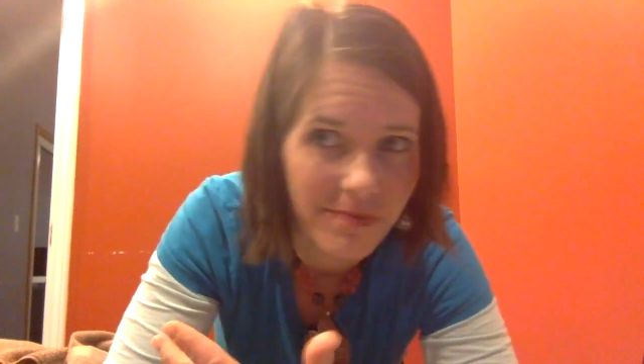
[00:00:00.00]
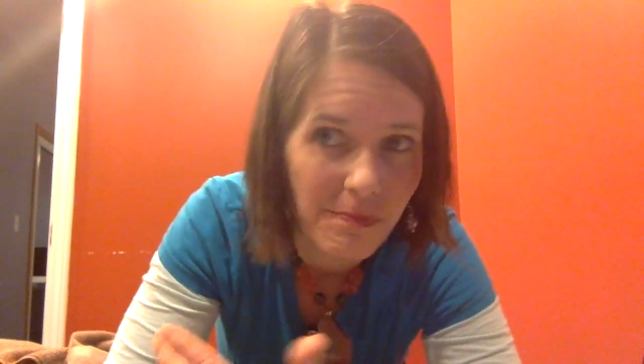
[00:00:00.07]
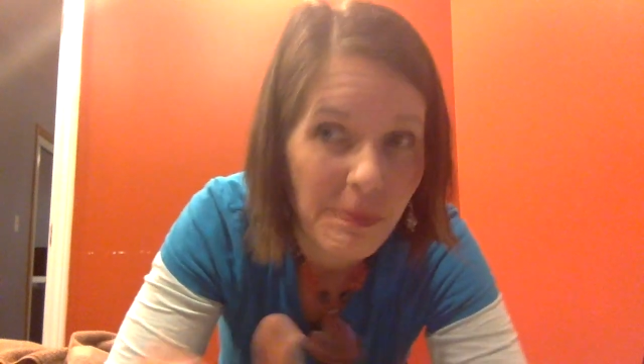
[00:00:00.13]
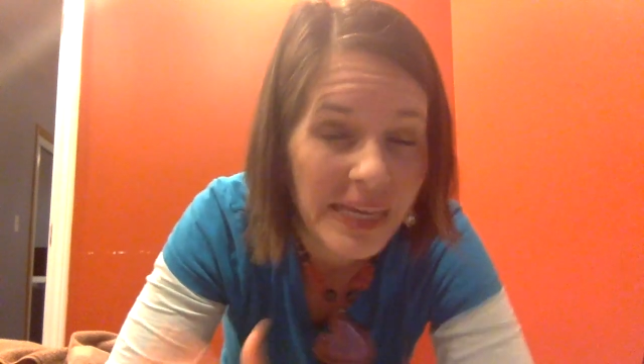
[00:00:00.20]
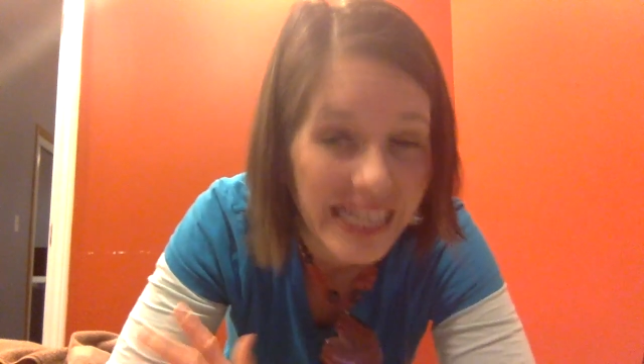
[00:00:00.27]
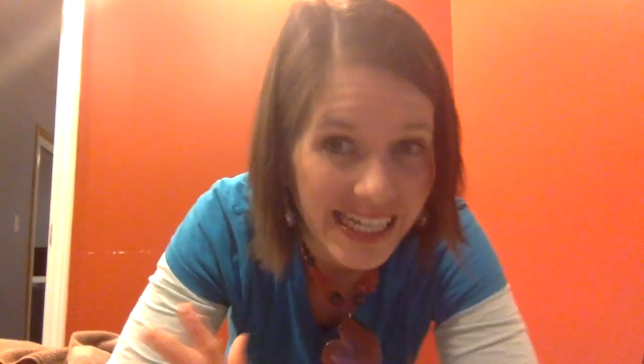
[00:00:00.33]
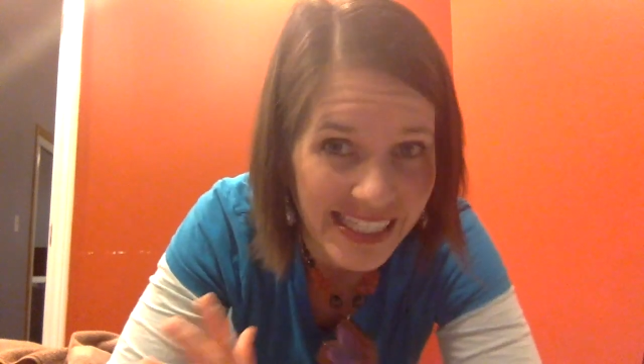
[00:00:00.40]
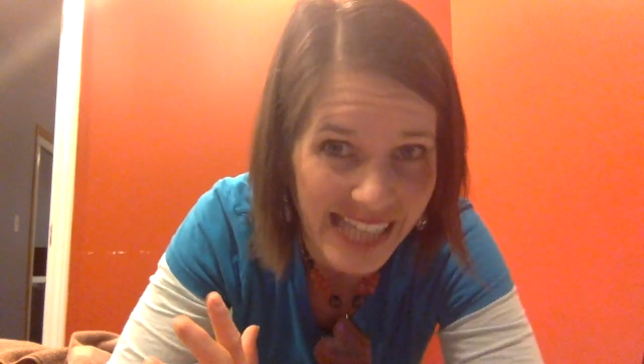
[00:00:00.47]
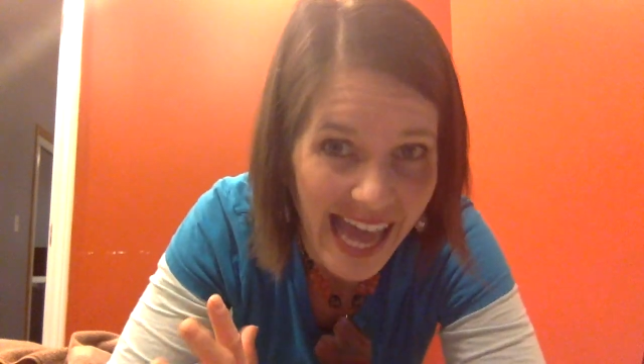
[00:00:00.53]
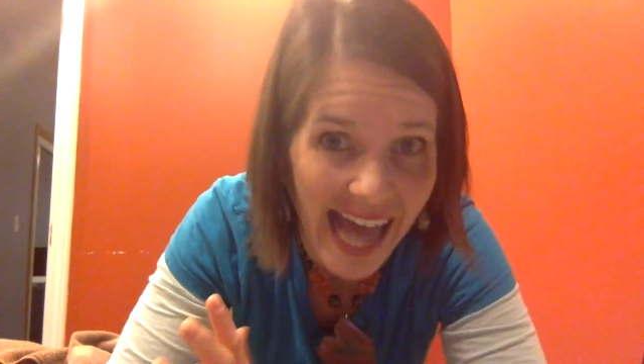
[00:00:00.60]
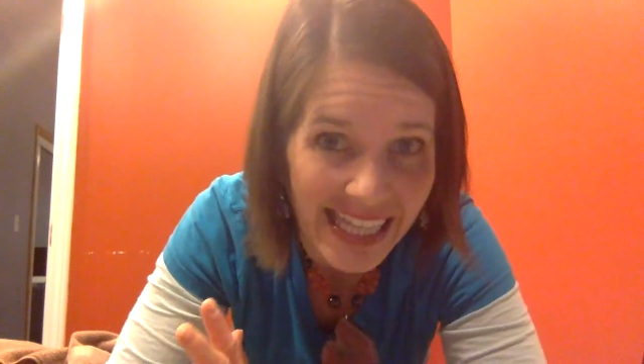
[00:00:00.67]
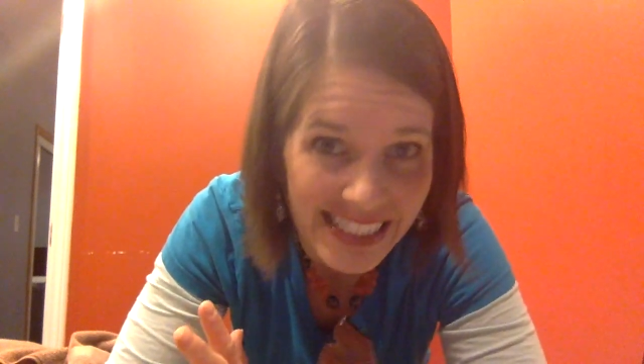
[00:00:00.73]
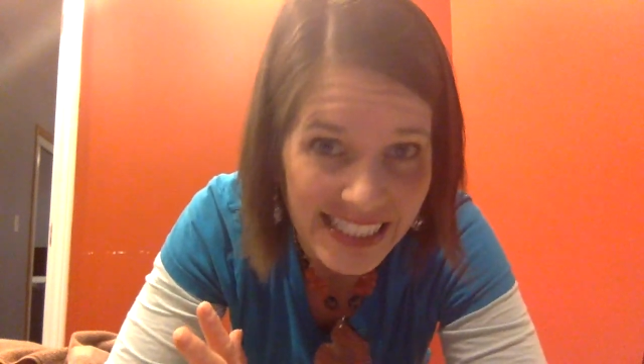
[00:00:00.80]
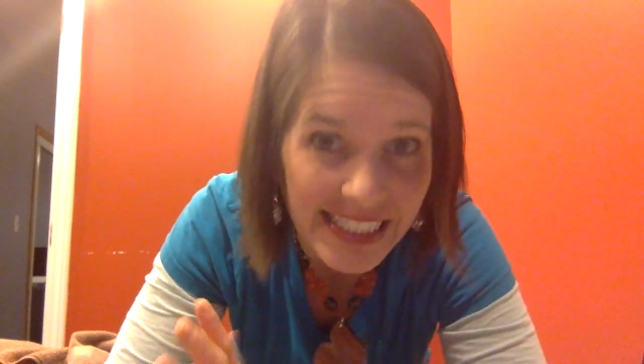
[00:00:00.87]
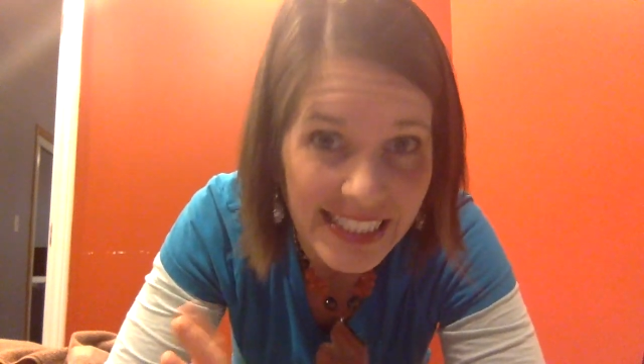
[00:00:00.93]
because it
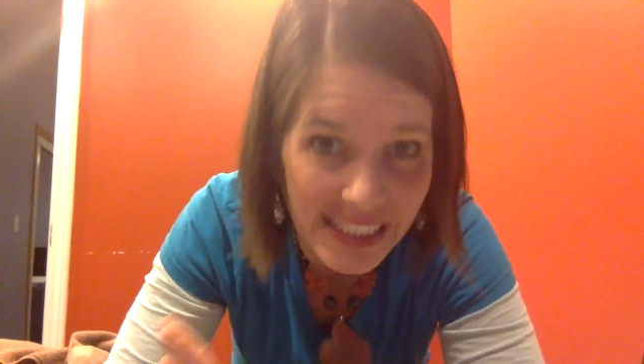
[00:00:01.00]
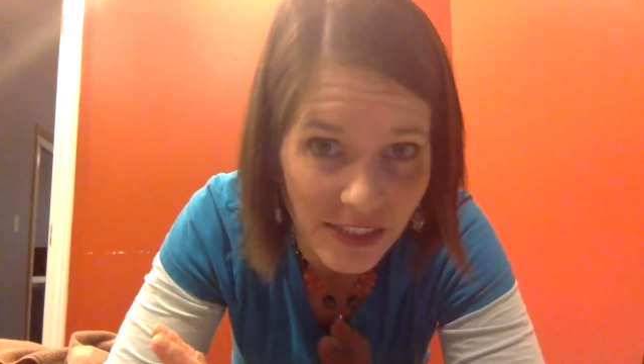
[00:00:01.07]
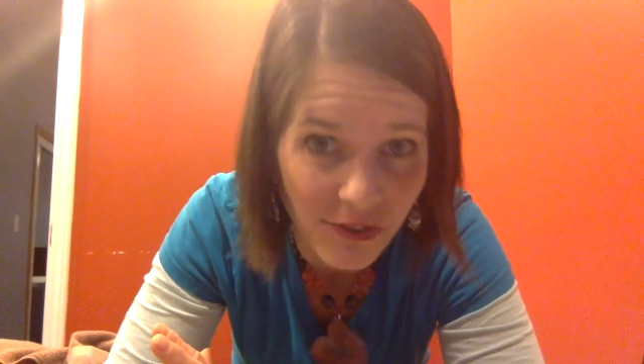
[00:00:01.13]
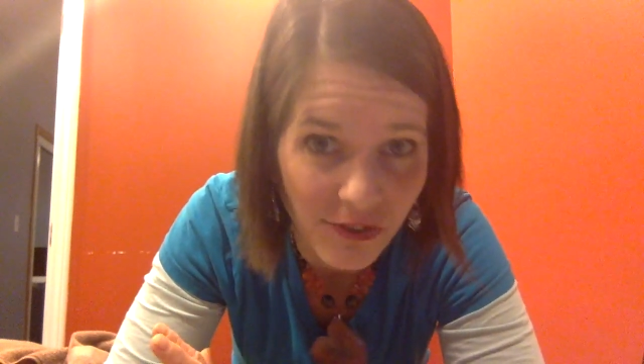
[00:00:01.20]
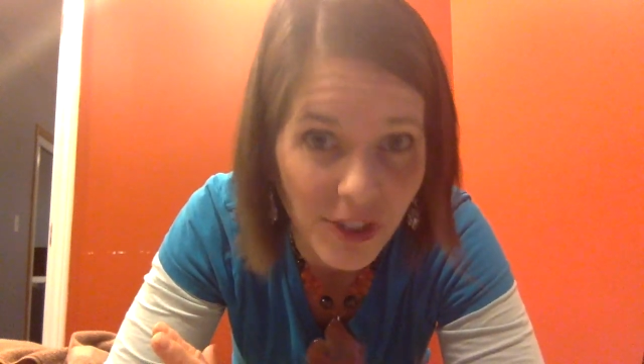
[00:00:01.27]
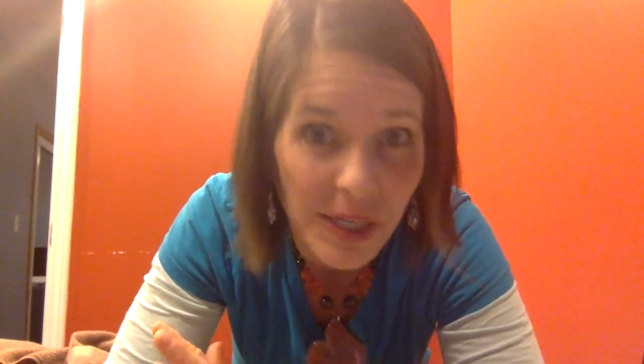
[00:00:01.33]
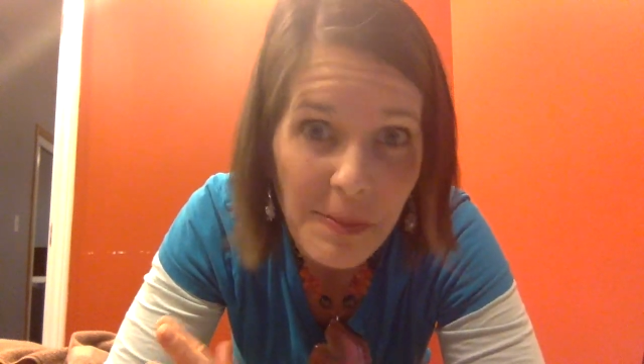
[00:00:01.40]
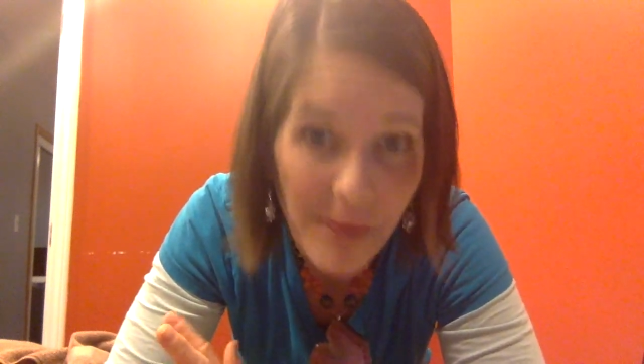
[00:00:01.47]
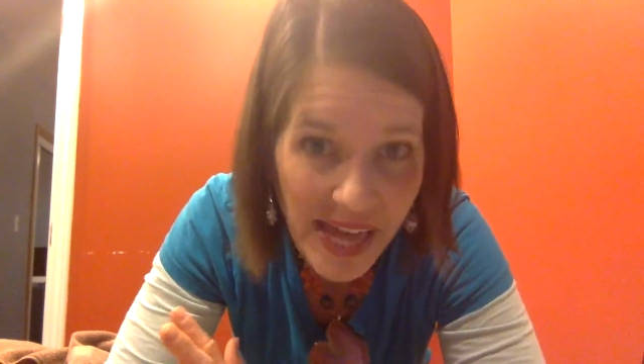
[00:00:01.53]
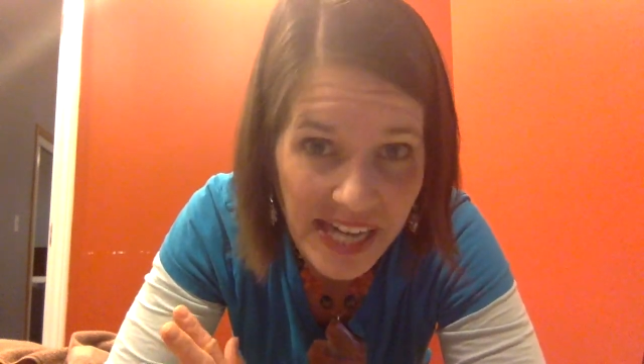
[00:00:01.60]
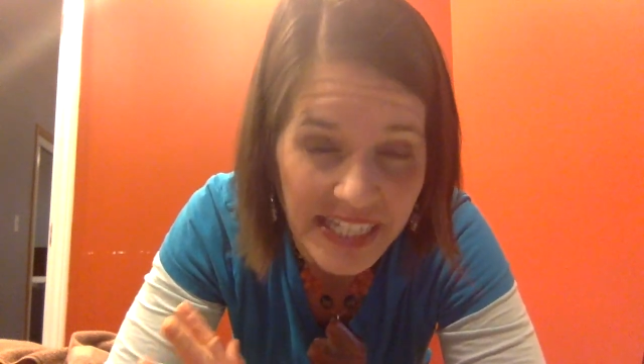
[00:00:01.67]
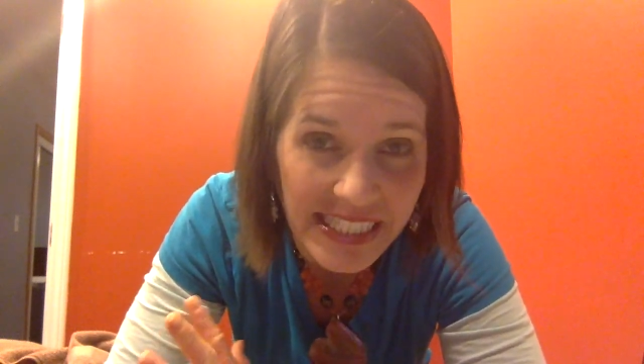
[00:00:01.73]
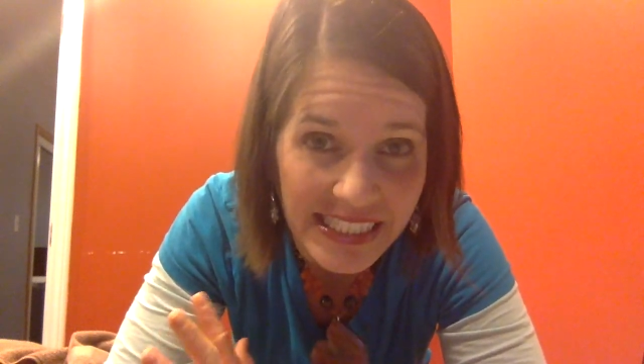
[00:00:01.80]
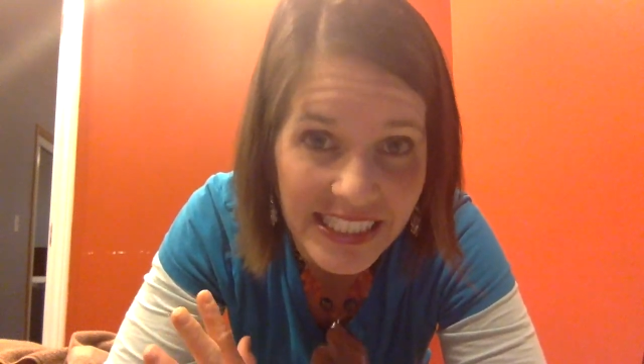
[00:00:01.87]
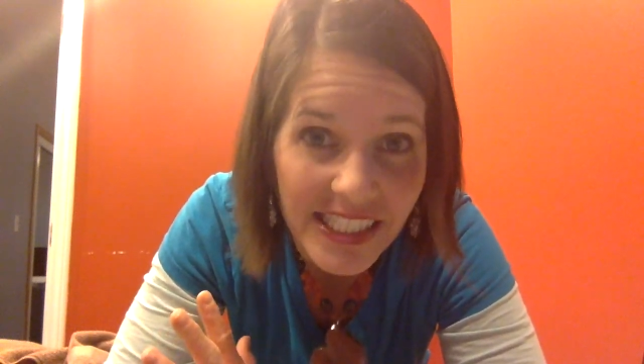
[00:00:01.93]
has the silver
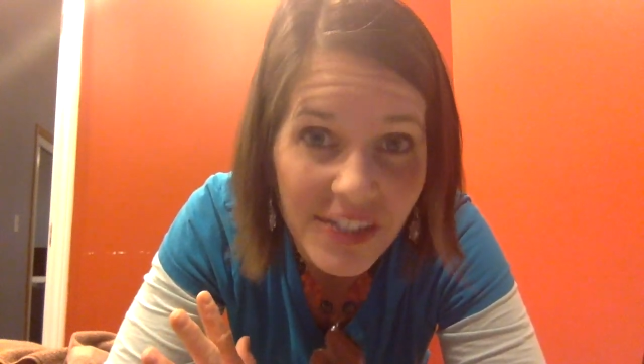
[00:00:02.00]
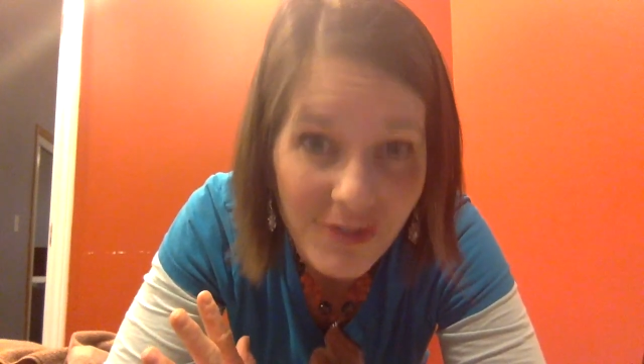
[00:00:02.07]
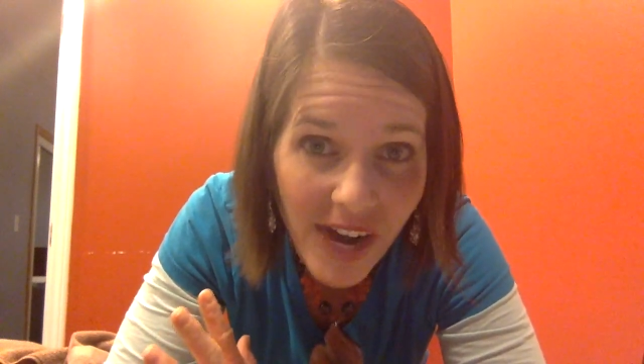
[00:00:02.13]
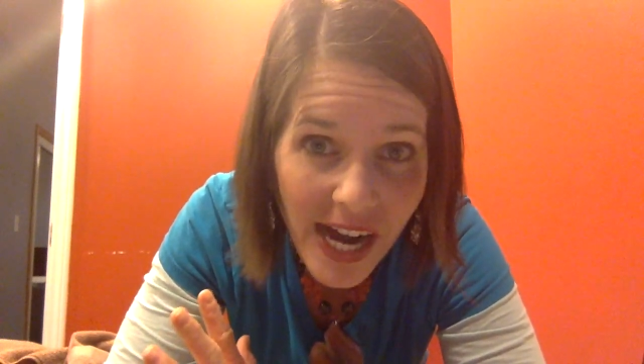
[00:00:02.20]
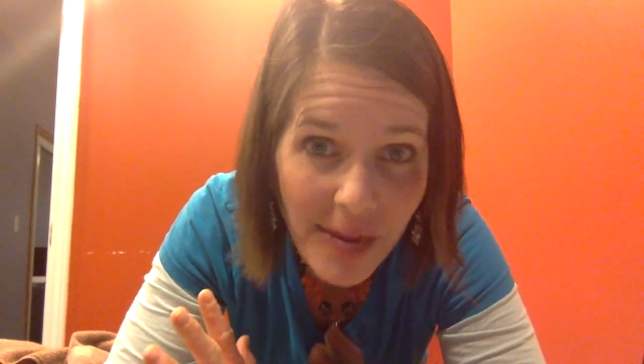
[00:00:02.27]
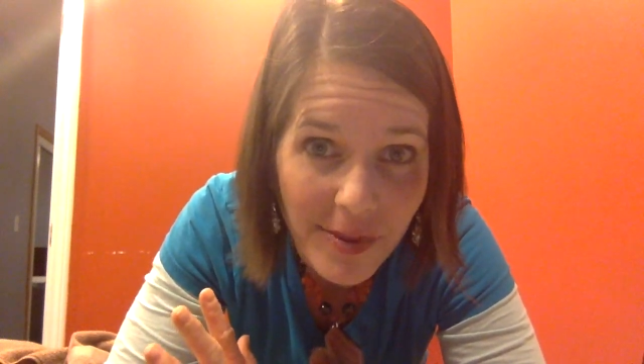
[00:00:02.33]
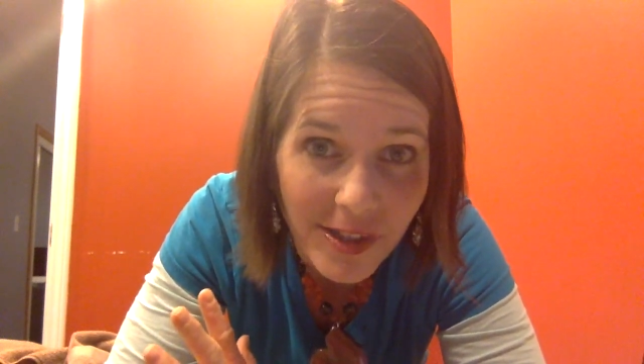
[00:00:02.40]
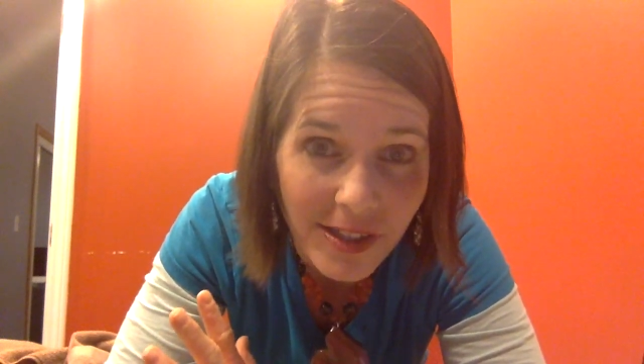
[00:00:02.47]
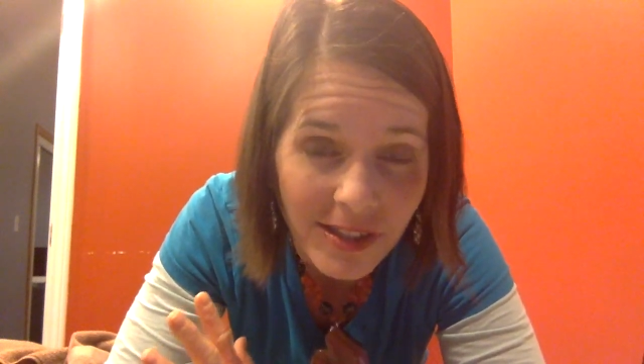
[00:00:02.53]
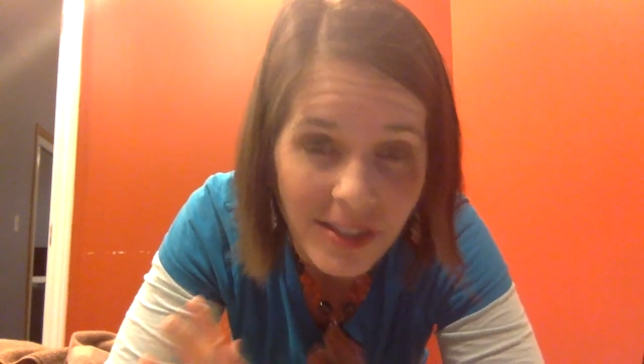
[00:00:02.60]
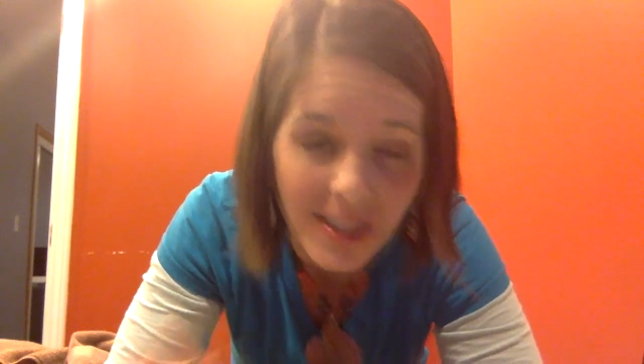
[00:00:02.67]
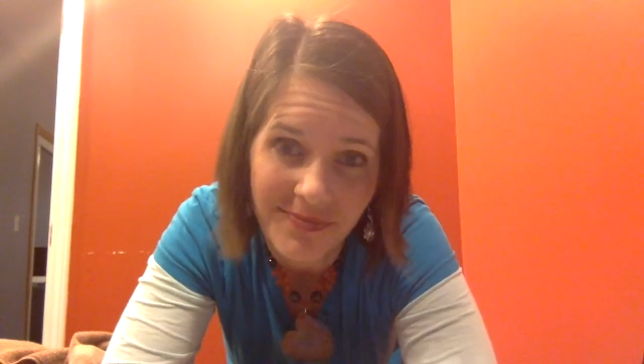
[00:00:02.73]
embedded into the fiber.